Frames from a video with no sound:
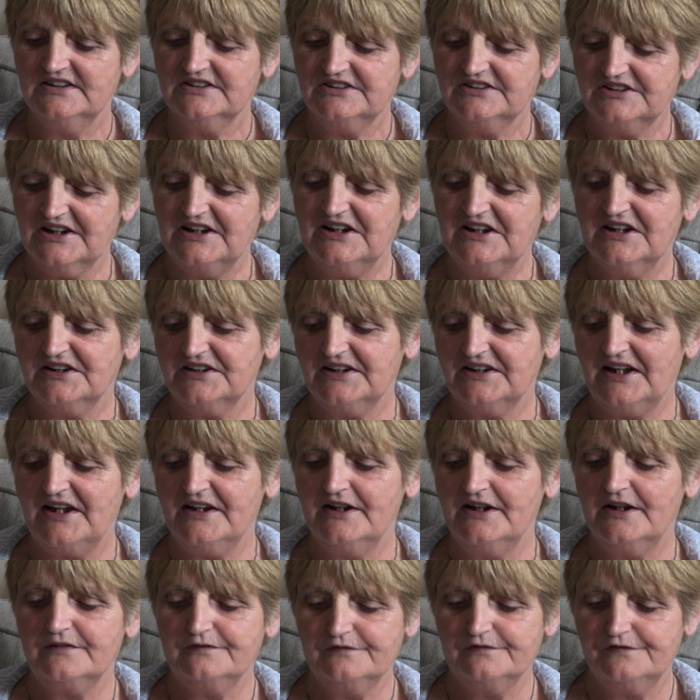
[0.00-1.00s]

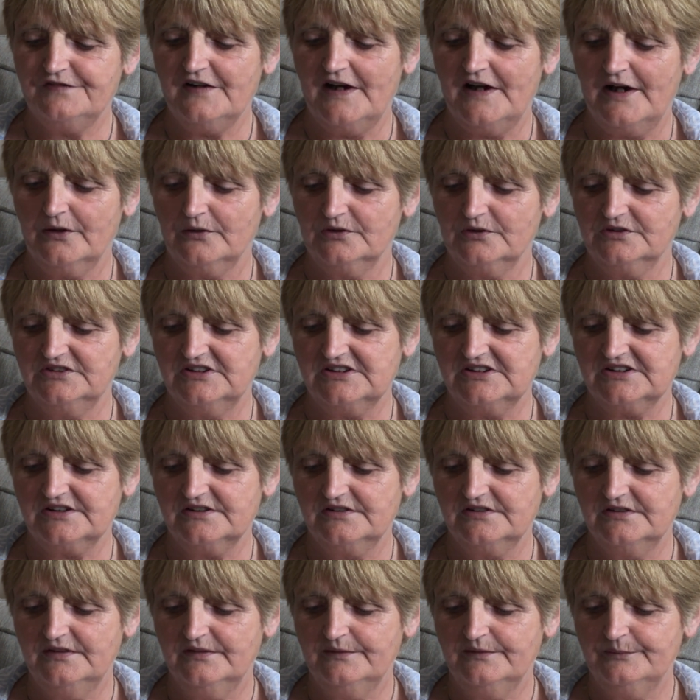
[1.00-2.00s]
DNA and found,
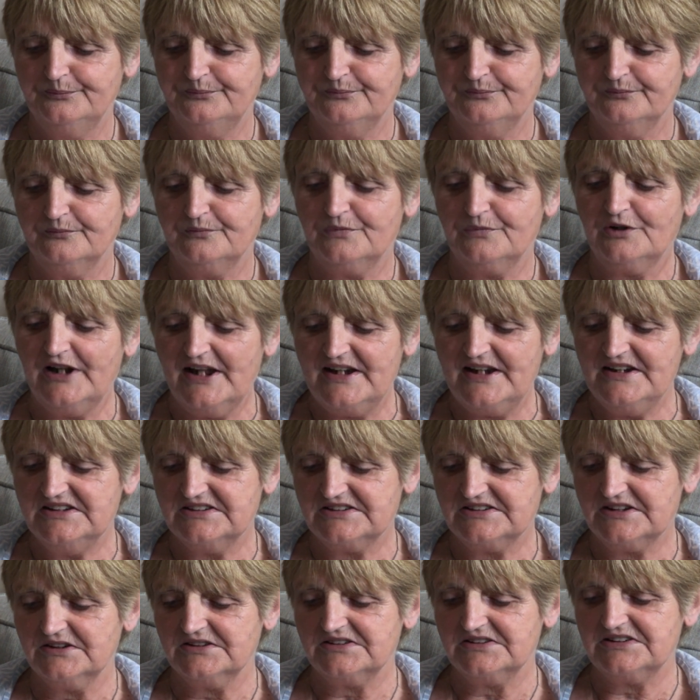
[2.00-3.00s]

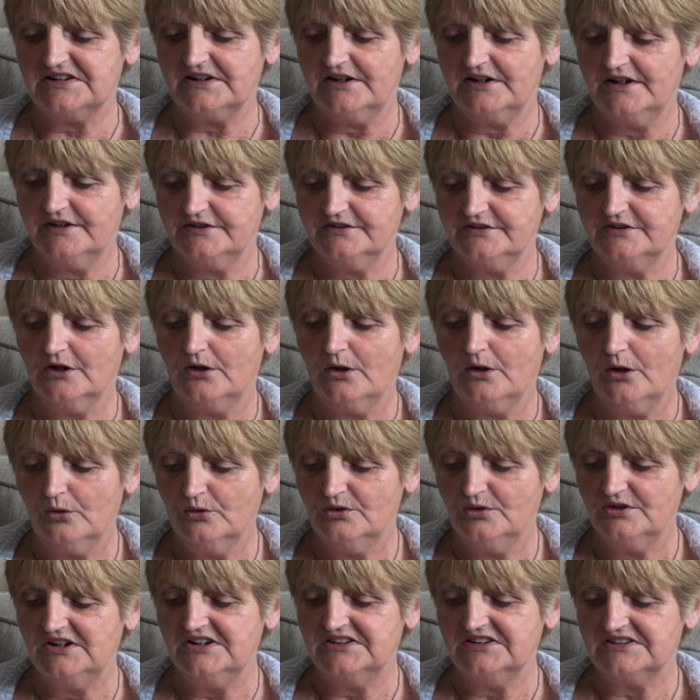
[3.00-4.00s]
place us in the
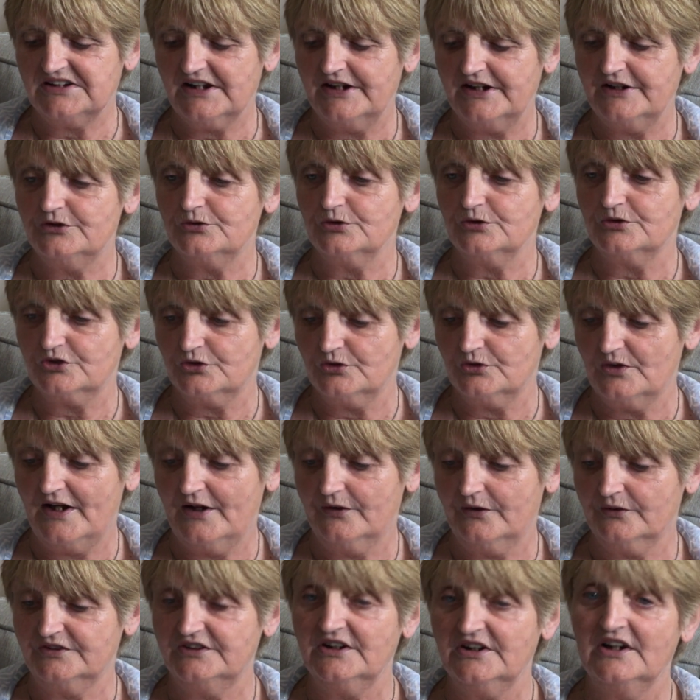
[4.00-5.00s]
holy sacred
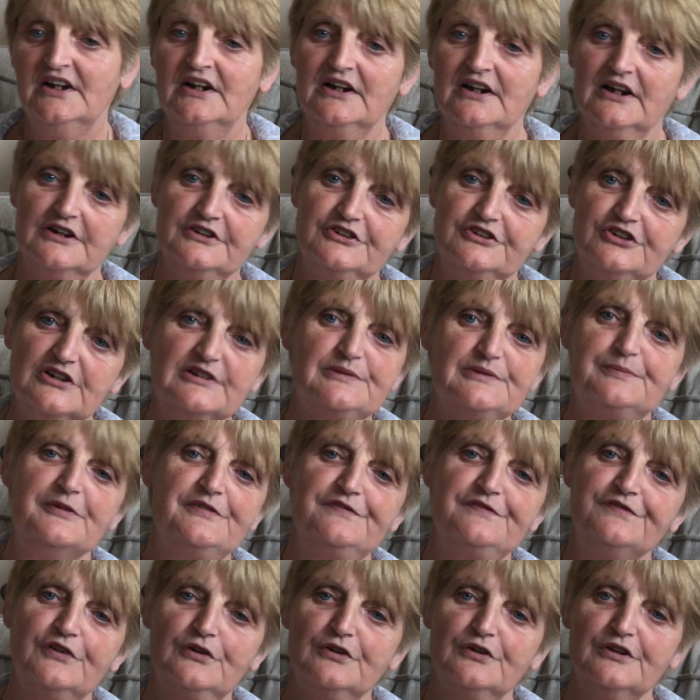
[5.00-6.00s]
ground. And just
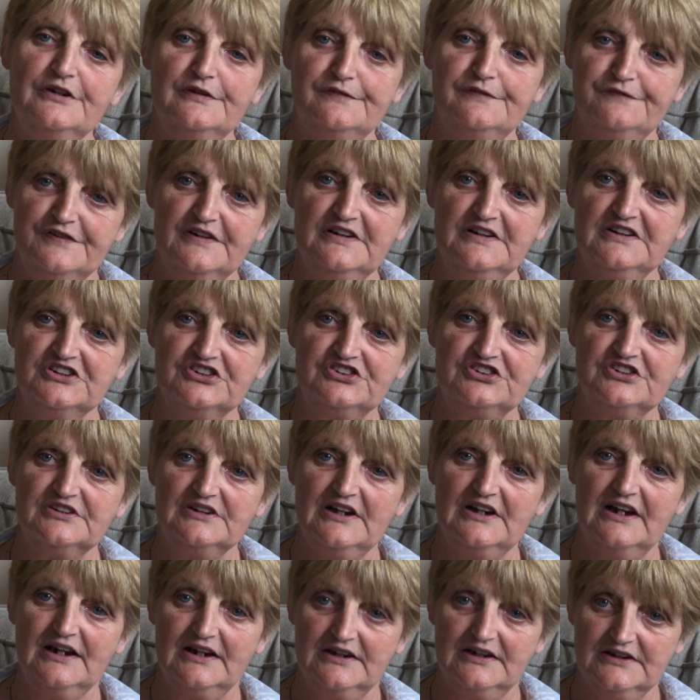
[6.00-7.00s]
before you finish,
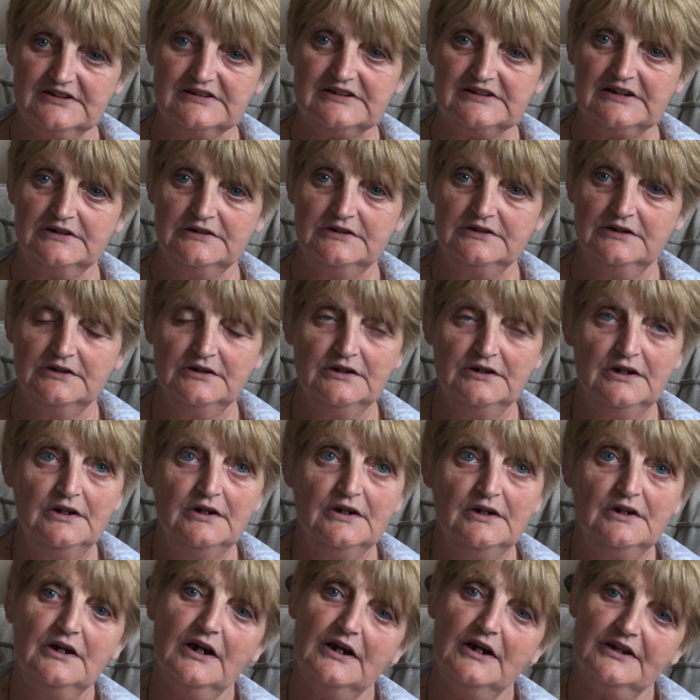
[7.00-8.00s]
Alison,
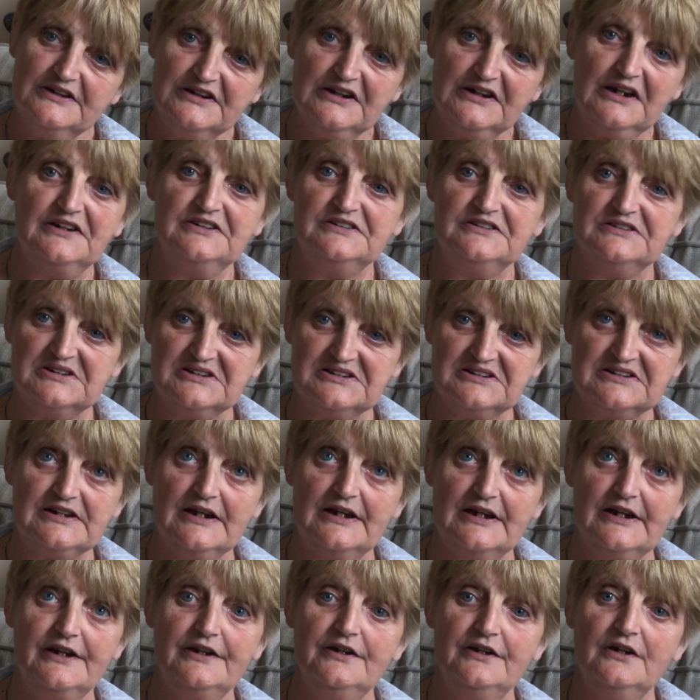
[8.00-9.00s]
I'd like to
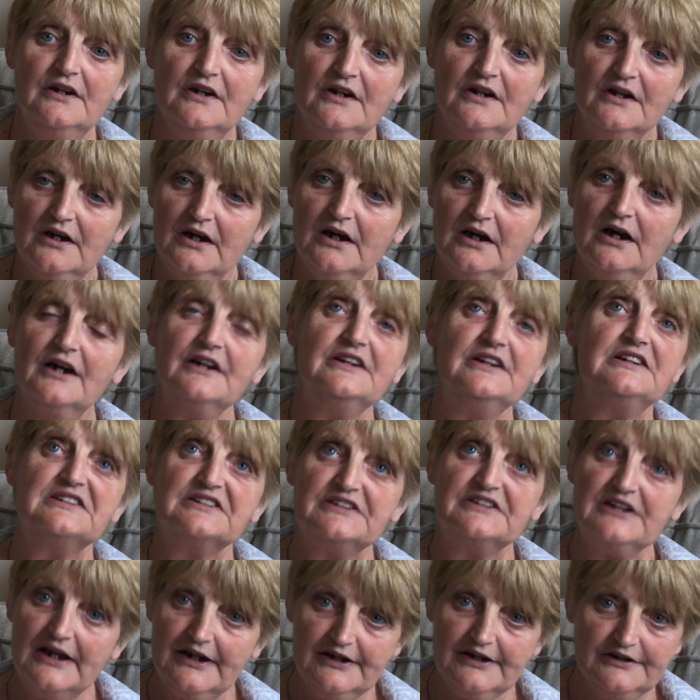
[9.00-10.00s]
say, I
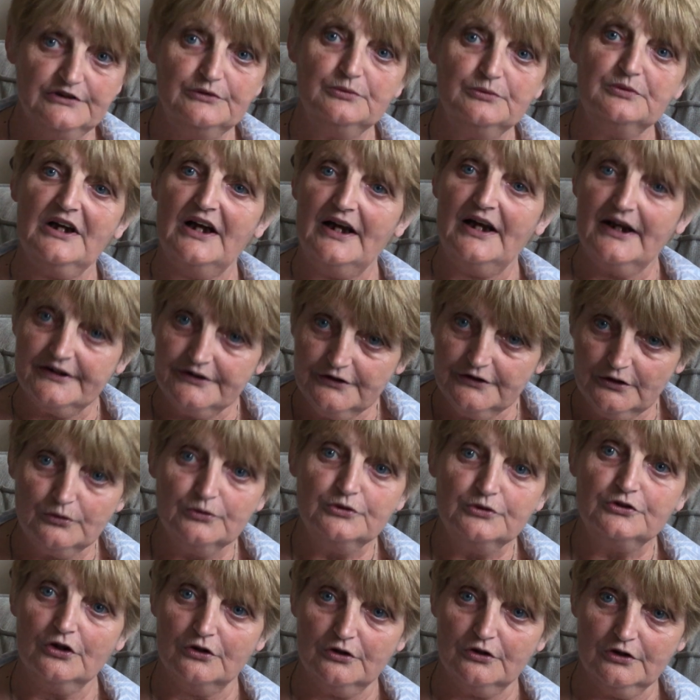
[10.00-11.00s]
stand with Anna
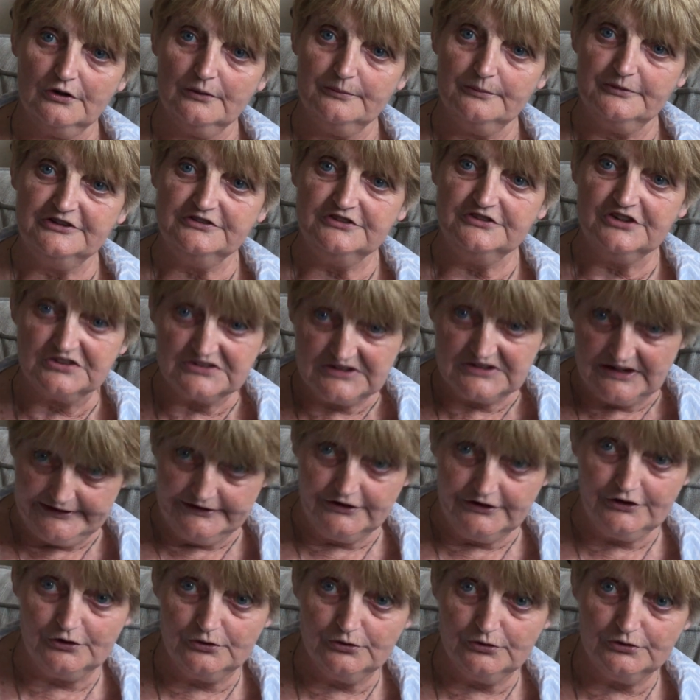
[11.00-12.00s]
O'Gorman, just
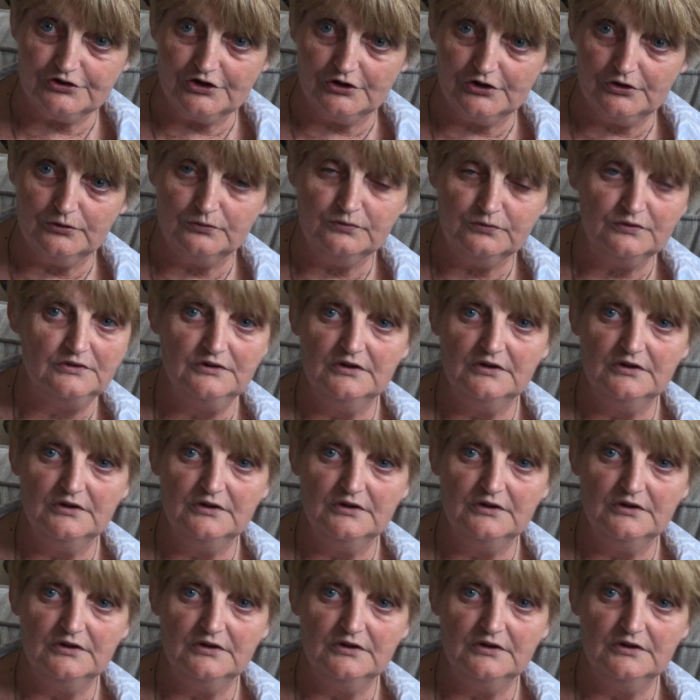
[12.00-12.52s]
like you do,